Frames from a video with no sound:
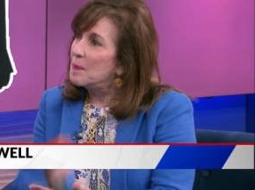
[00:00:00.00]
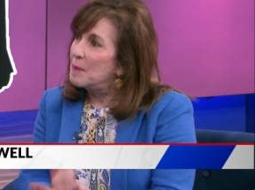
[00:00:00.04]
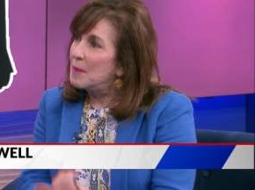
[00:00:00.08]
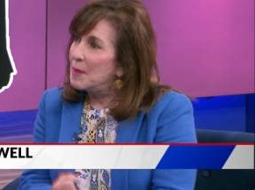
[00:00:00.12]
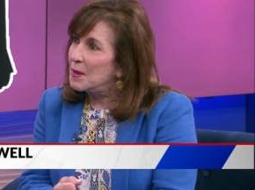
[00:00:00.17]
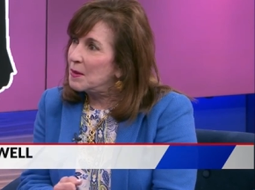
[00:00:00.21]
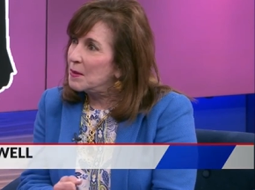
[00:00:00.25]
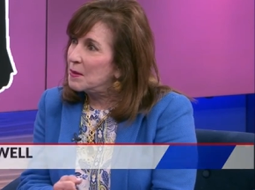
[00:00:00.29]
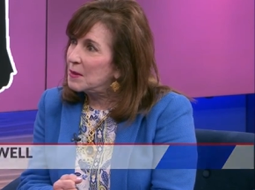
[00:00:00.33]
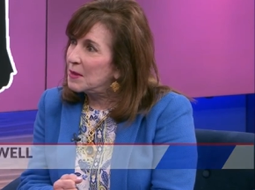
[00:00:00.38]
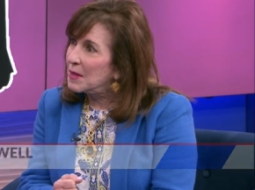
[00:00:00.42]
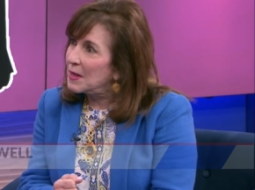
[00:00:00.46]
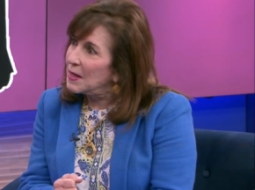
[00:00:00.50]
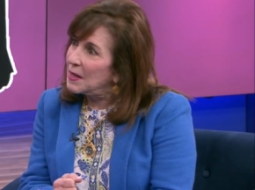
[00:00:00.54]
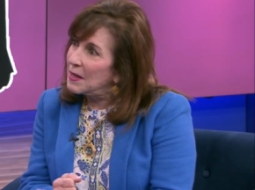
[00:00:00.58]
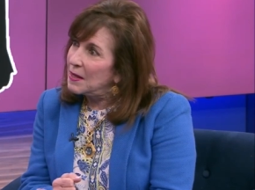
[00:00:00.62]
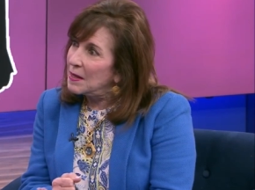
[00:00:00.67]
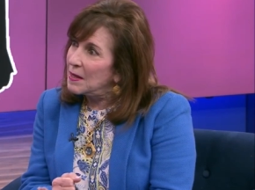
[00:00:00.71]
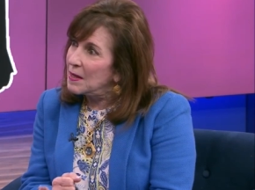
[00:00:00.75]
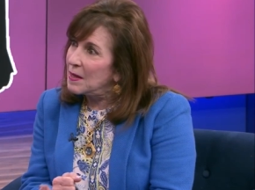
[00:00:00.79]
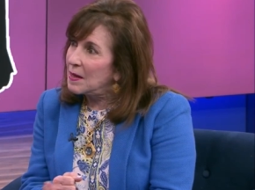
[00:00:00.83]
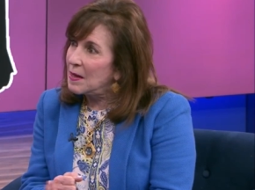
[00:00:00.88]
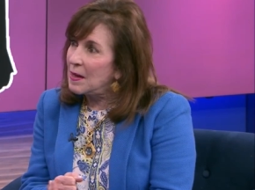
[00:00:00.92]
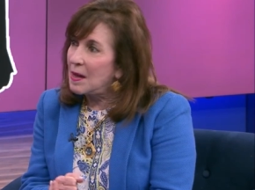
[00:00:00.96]

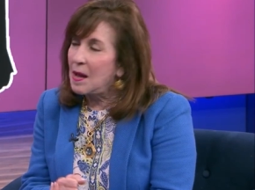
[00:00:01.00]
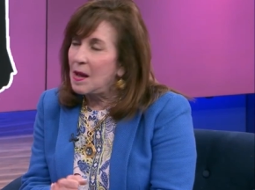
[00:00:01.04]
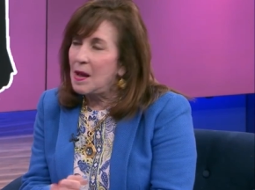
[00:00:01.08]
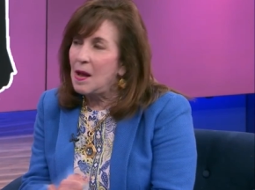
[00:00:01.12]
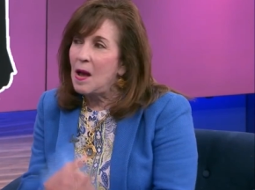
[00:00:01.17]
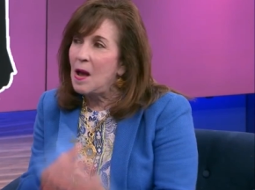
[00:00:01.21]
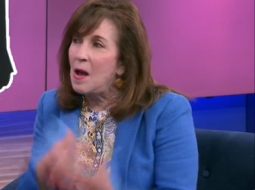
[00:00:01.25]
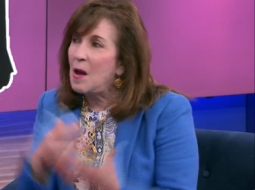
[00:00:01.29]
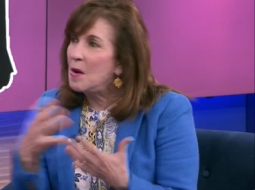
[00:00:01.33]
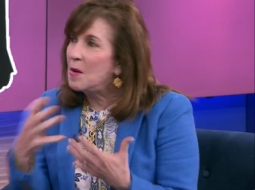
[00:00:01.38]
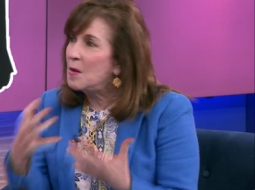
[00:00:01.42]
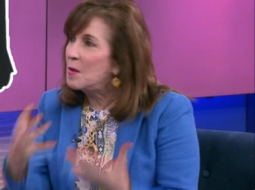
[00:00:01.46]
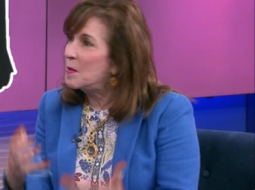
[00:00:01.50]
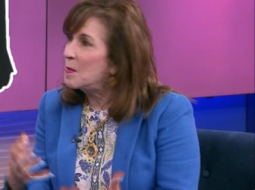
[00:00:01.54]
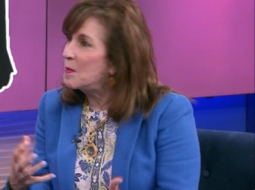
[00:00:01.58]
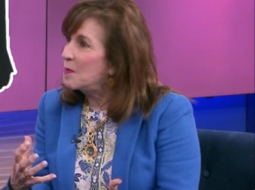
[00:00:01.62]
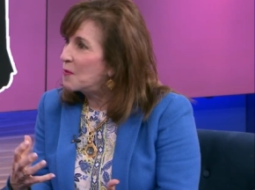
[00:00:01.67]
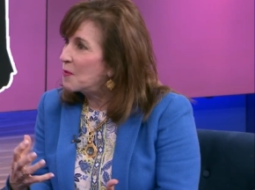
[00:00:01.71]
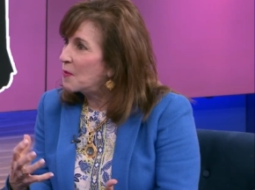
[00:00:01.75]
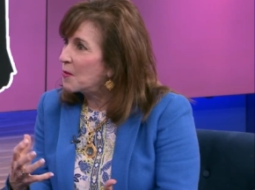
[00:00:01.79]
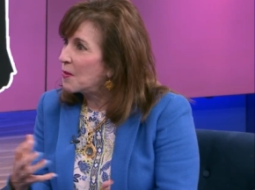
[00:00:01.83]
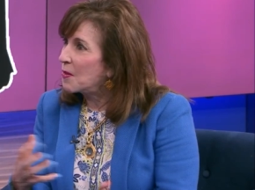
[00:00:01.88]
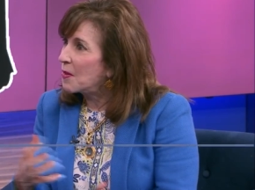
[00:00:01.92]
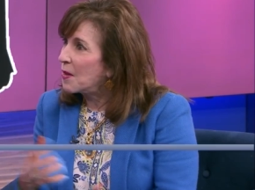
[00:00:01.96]
building uh, hope
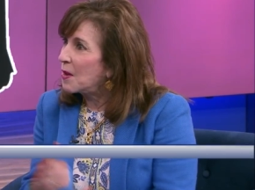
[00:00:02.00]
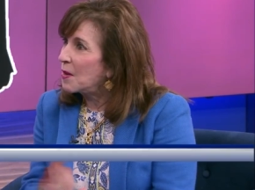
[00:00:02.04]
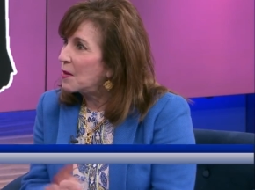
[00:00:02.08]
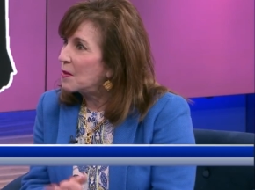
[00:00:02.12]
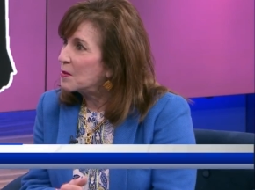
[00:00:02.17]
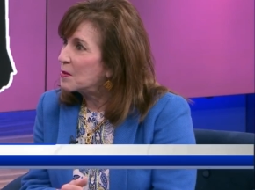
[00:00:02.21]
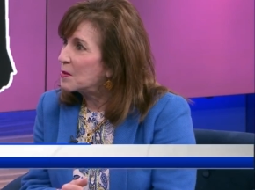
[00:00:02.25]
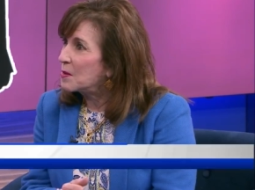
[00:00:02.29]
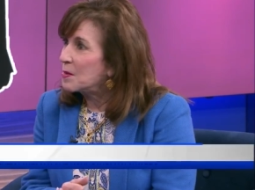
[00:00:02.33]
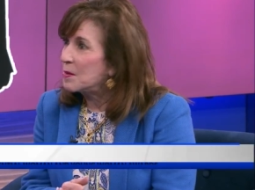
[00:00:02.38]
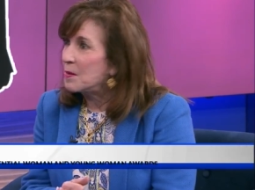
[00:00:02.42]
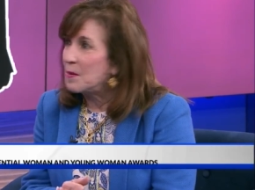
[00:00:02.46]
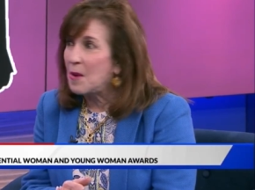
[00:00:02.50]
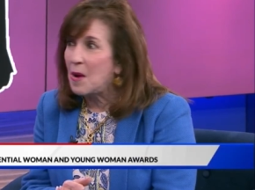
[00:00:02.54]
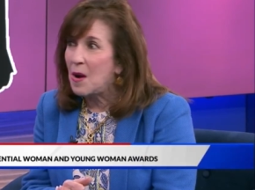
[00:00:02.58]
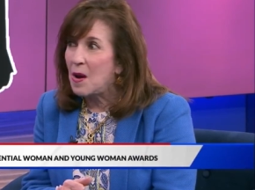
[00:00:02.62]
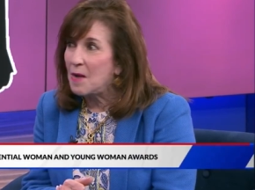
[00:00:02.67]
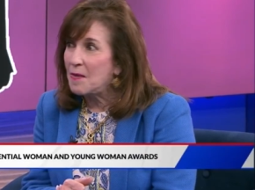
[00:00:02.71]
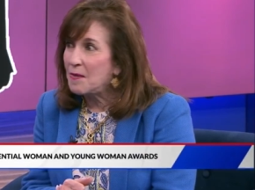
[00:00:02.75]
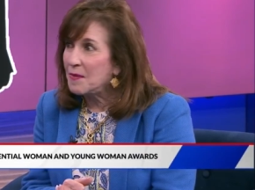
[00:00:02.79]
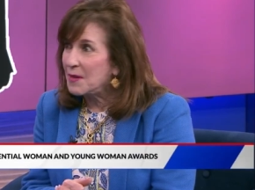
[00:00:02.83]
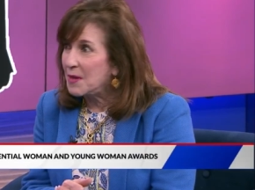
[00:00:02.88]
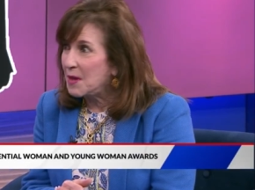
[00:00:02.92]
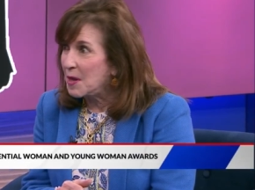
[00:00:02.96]
for those who were
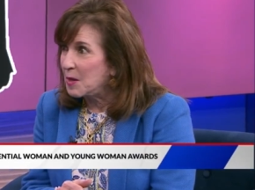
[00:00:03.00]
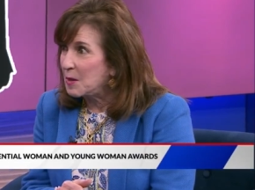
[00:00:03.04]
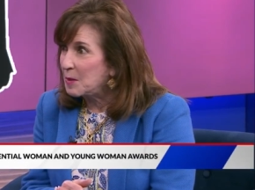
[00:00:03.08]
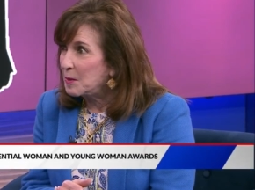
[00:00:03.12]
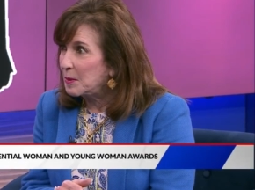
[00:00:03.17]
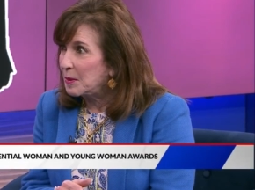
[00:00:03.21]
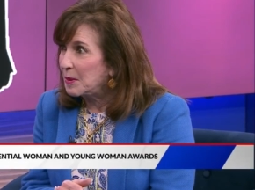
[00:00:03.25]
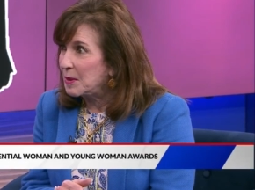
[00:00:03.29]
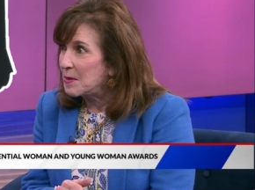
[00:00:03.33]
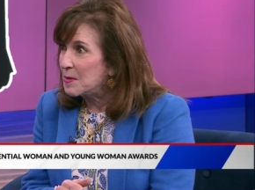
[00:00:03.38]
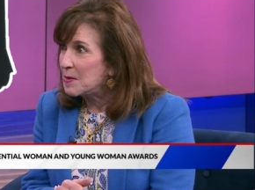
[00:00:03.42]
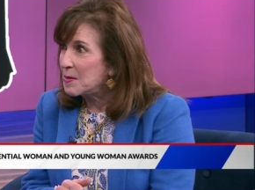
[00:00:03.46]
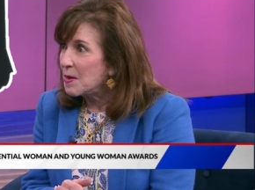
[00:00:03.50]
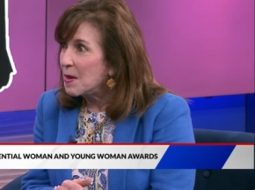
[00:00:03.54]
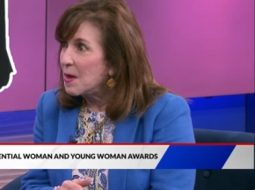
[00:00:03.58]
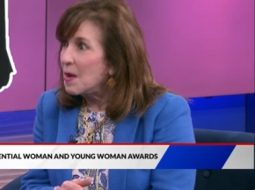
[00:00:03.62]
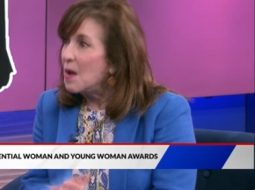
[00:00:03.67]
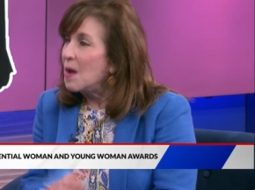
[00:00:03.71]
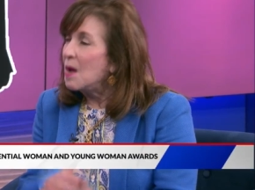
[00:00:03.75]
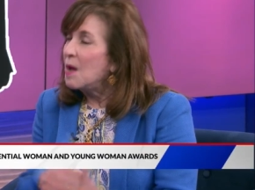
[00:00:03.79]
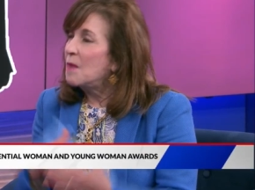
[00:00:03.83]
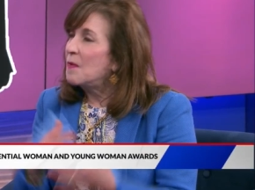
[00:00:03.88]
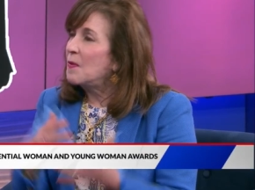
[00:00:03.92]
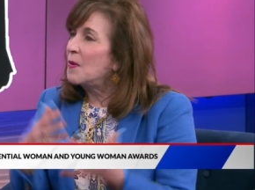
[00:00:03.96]
often hopeless,